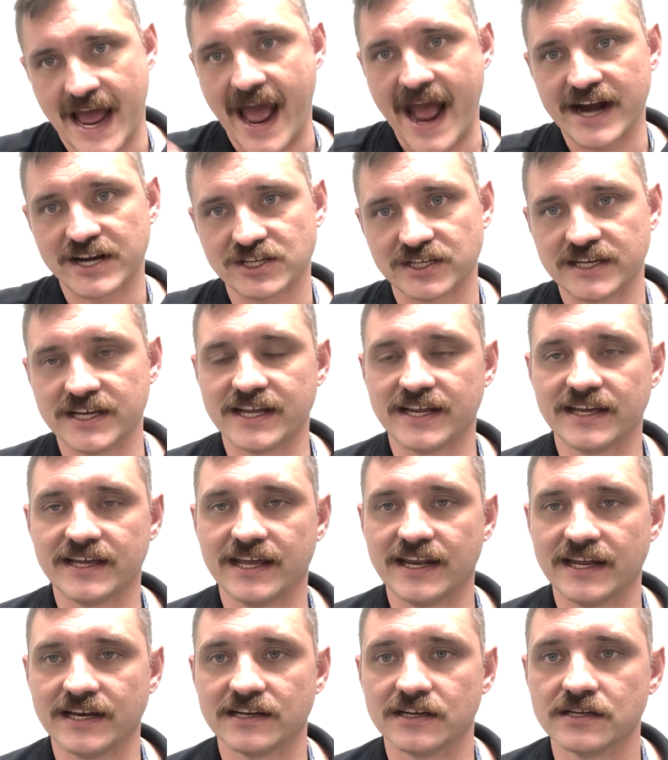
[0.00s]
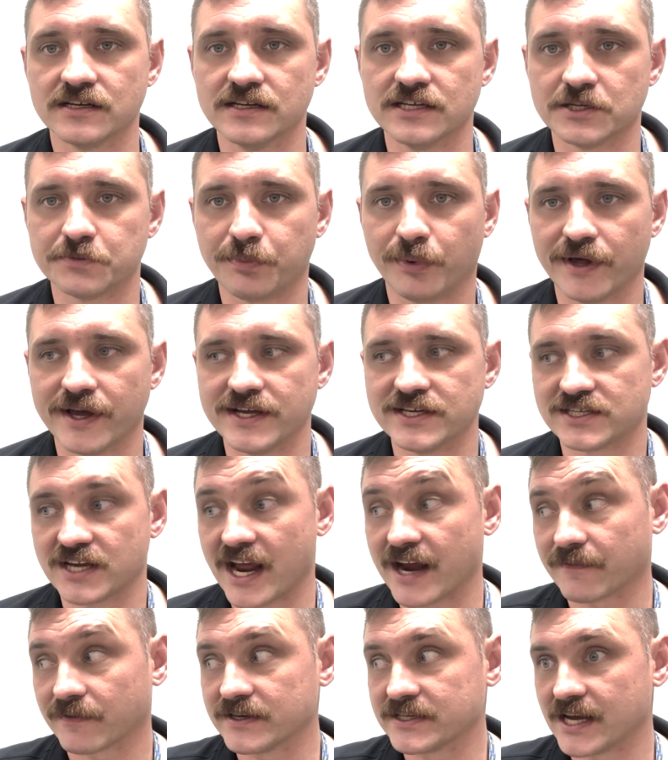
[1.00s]
actually getting displaced
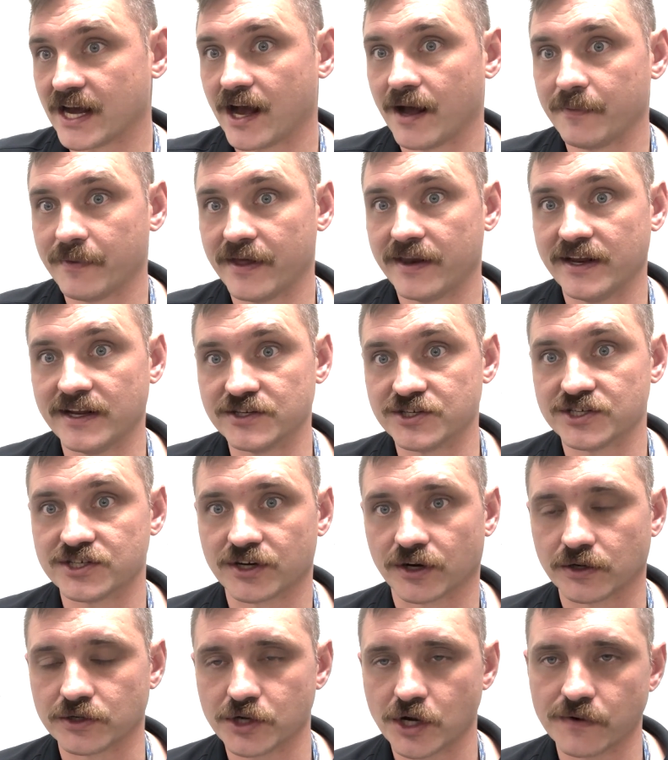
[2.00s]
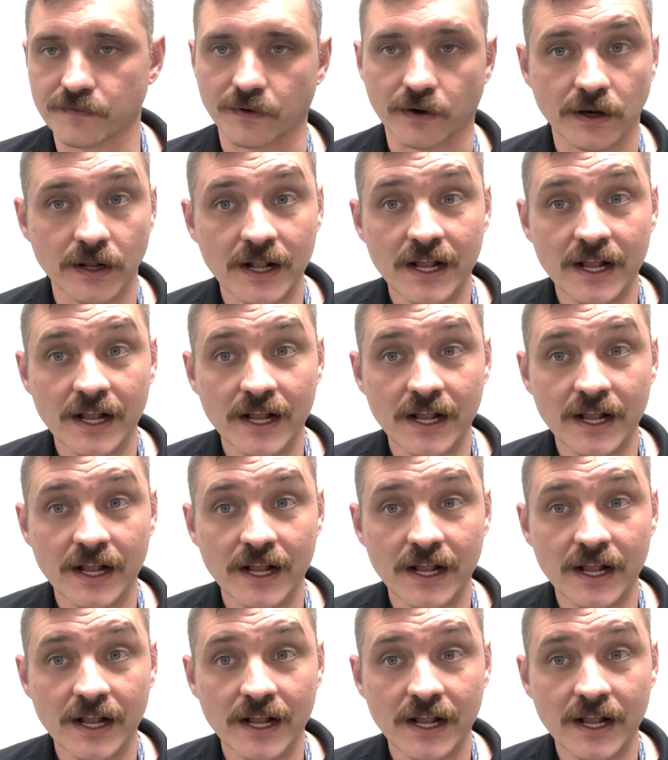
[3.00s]
every time that engine turns over.